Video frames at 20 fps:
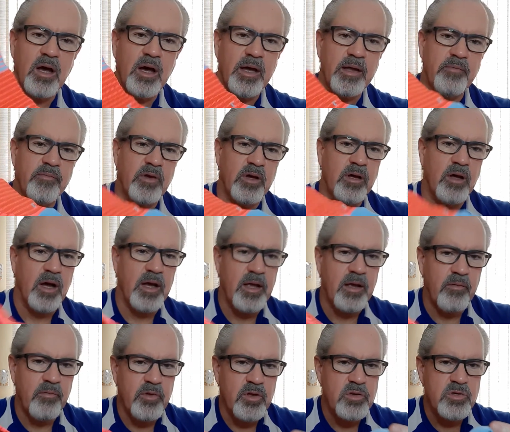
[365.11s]
I
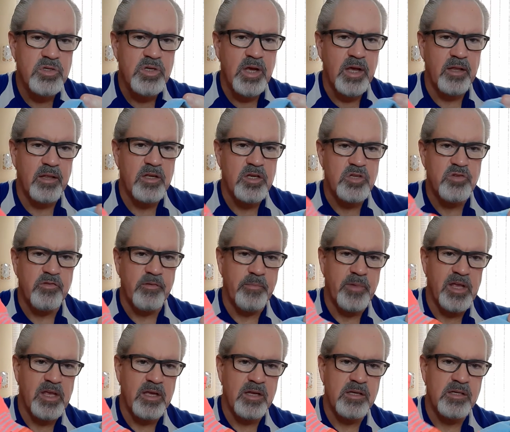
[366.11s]
used to get these from
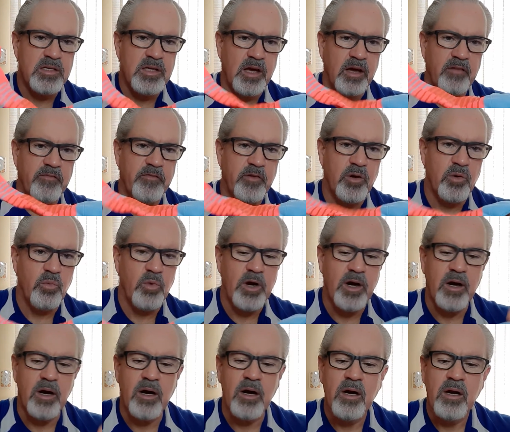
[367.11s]
Kintec
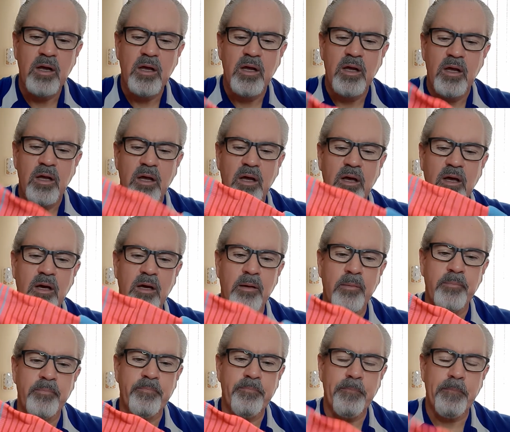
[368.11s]
Footwear
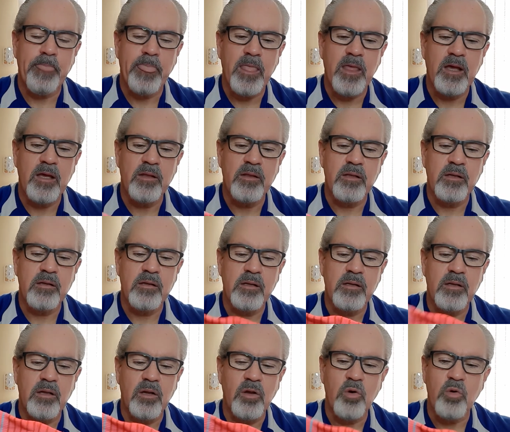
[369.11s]

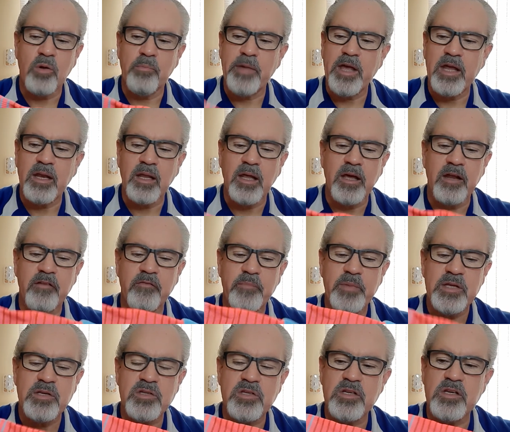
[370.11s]
in the lower mainland of
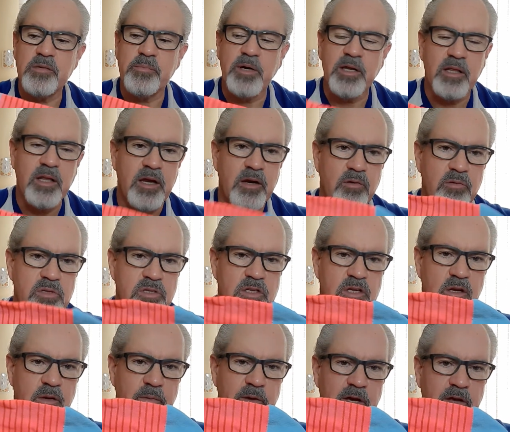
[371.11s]
BC, but they don't
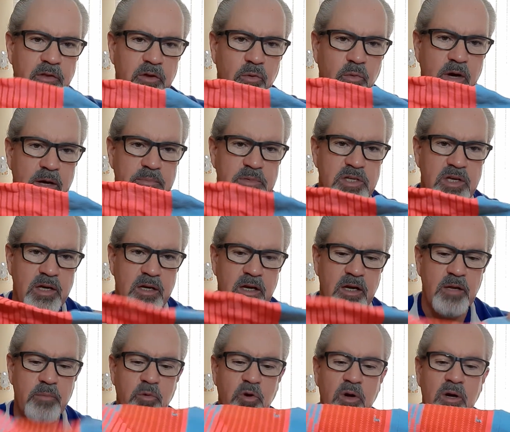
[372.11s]
seem to be on their website
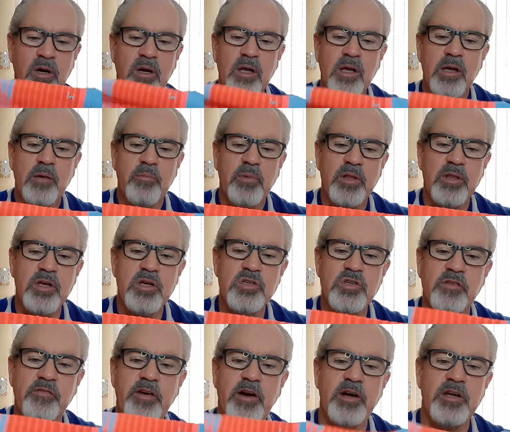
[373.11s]
anymore. But these
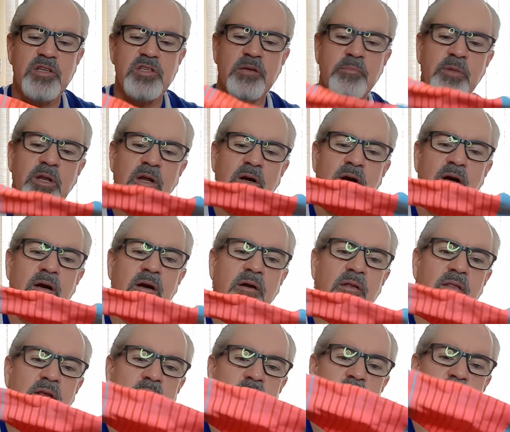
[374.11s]
are very
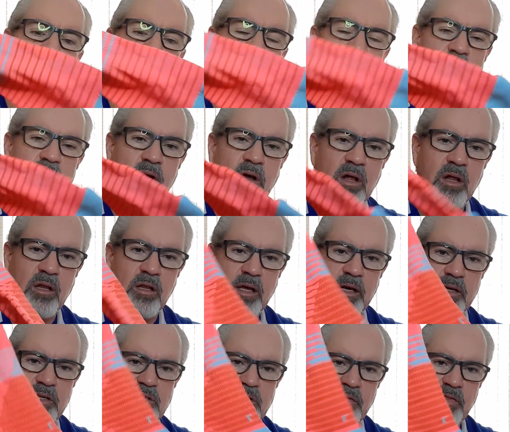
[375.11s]
similar. They're mostly
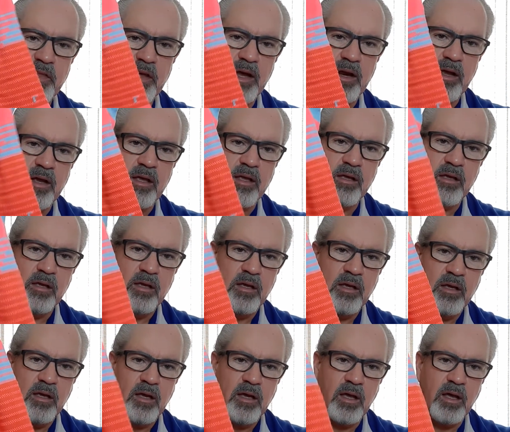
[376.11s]
all synthetic,
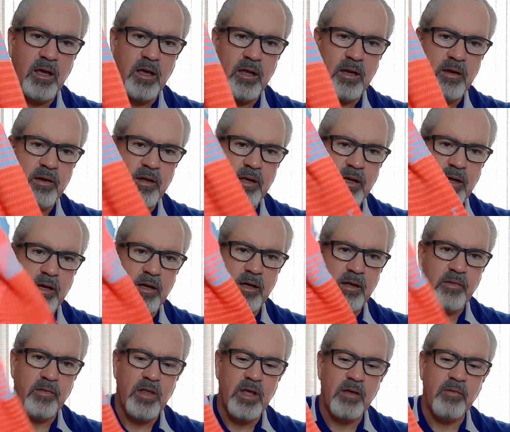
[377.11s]
and
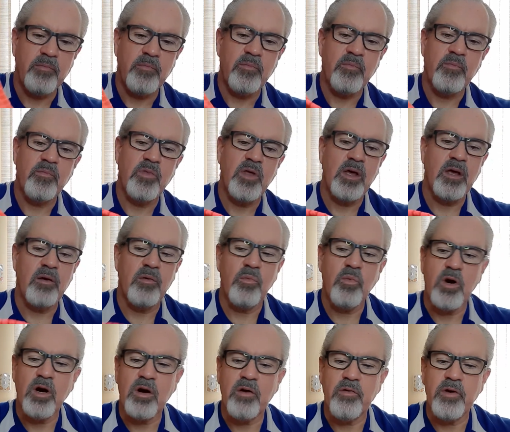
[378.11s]
they
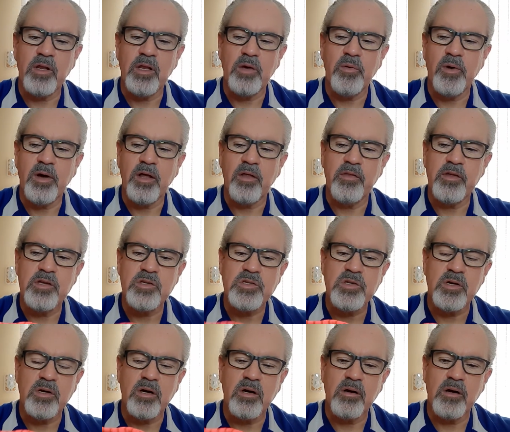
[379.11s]
work really well. These
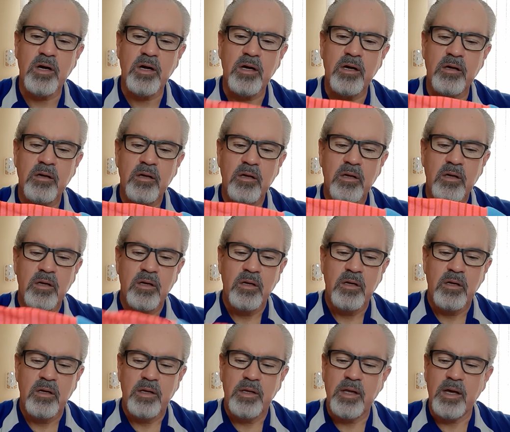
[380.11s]
are
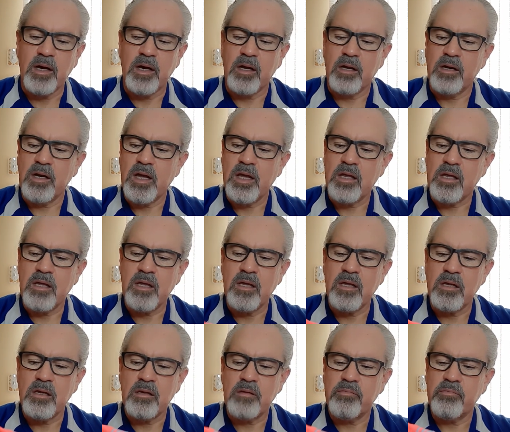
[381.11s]

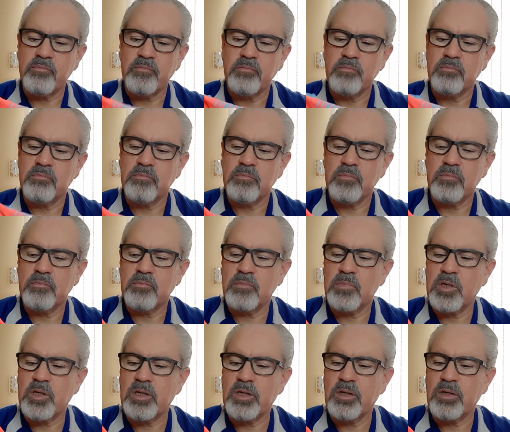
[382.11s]
Nike
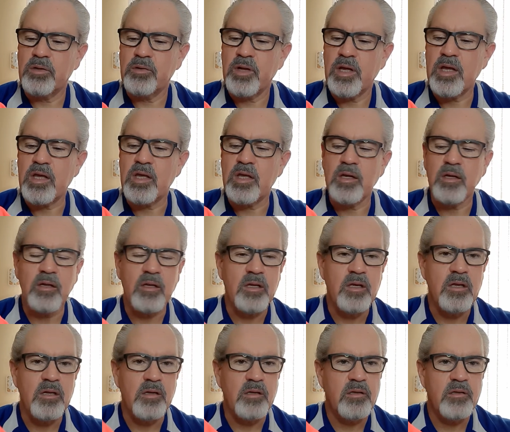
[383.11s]

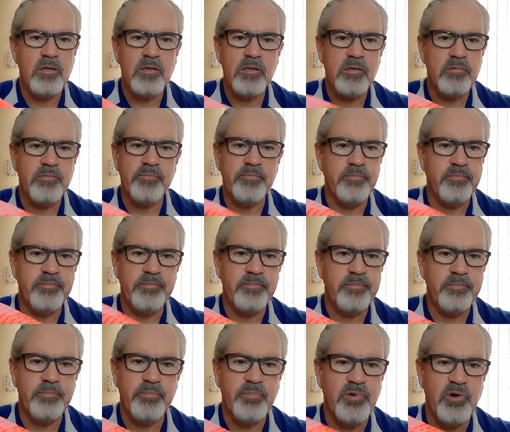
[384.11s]
Elite
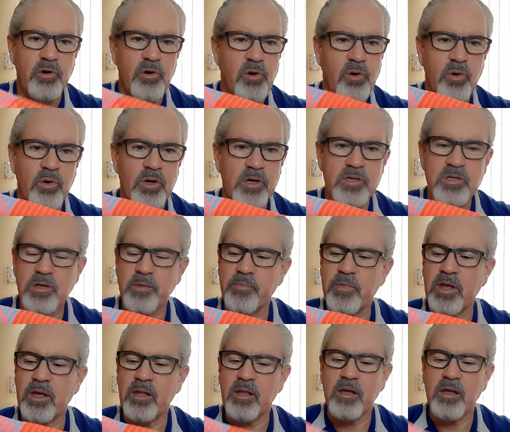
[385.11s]
Pro or something.